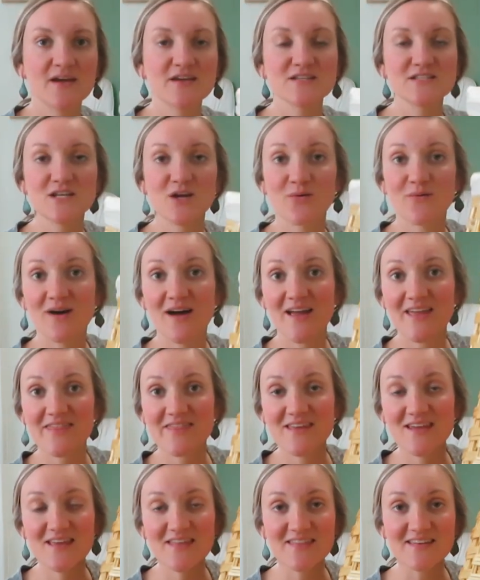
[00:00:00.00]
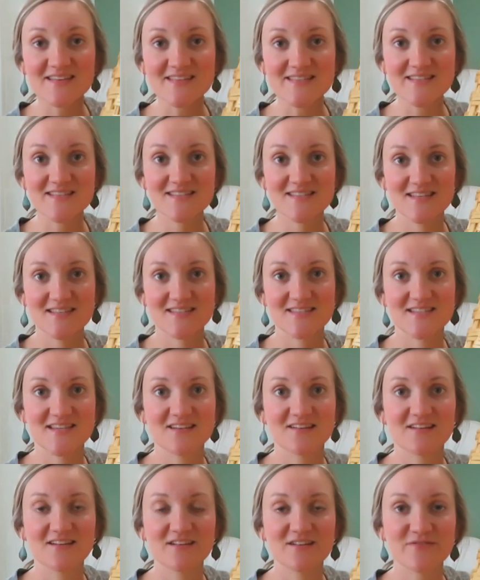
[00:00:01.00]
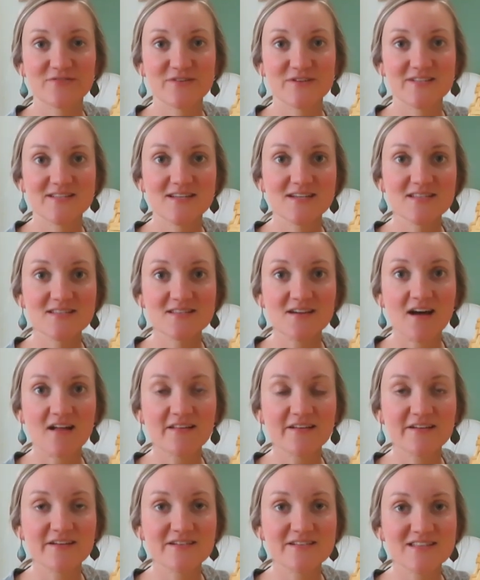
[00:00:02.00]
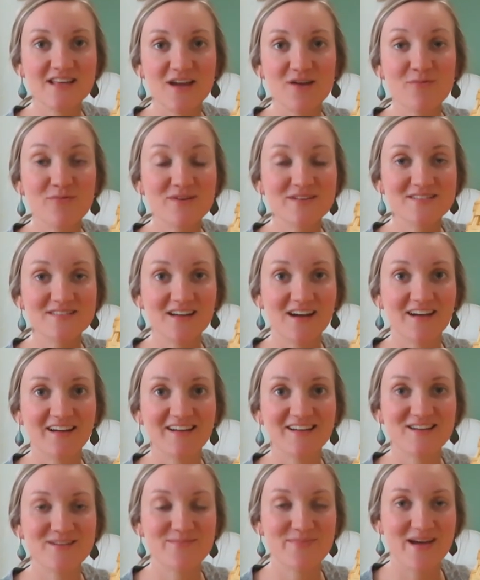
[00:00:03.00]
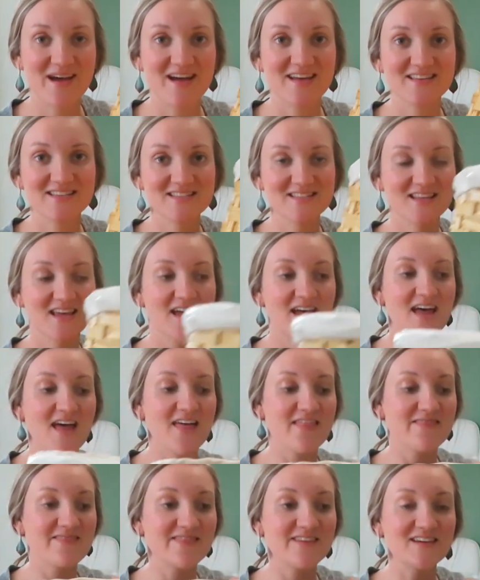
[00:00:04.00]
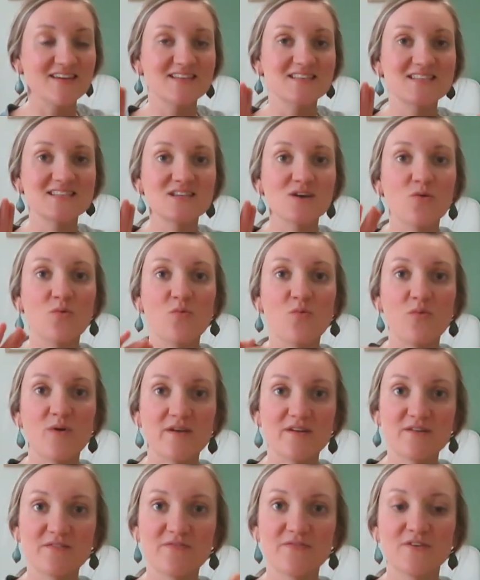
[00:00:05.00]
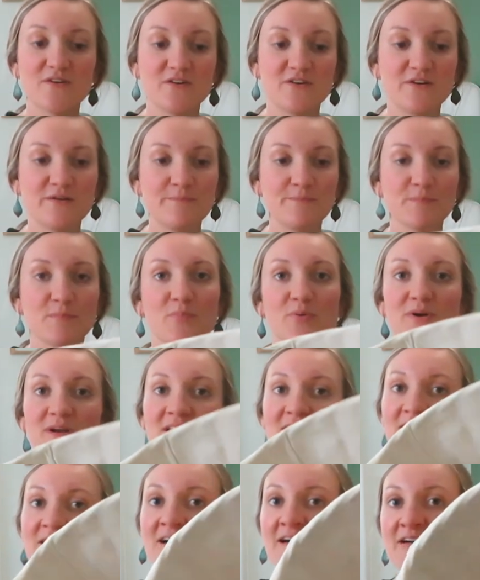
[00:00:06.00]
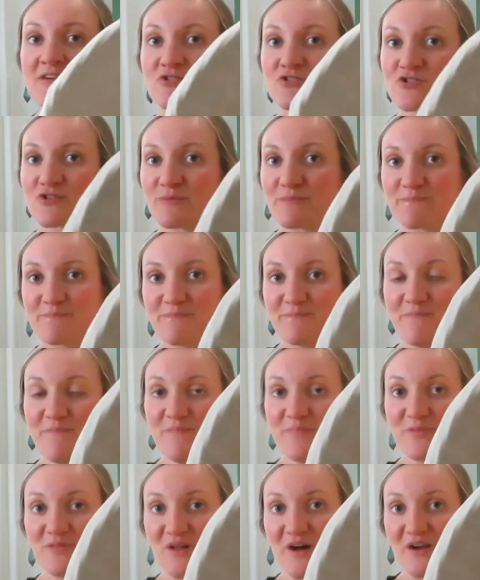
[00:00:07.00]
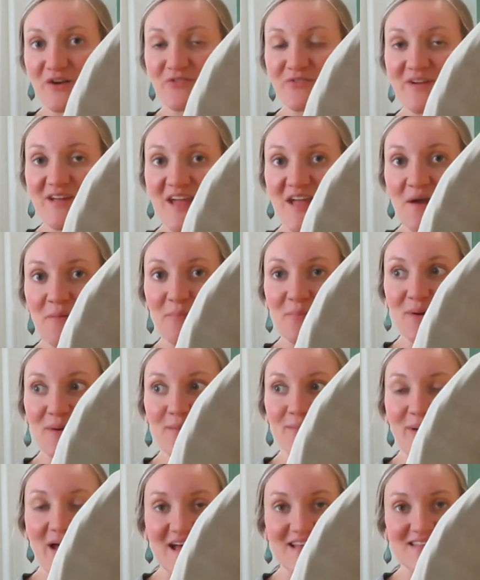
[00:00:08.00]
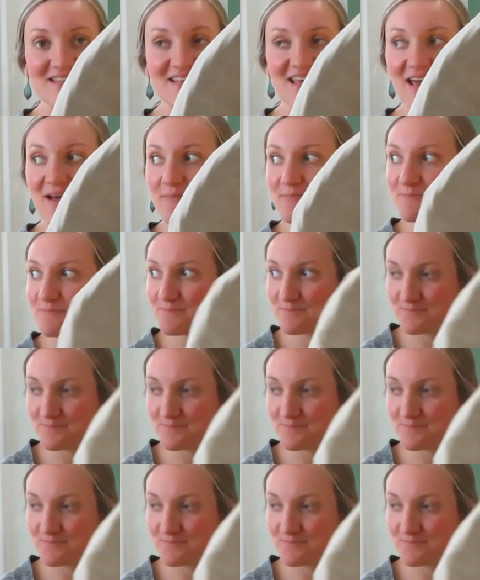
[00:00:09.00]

So I think this is a steal. For $6, I was not gonna pass this wonderful, pretty large laundry hamper basket.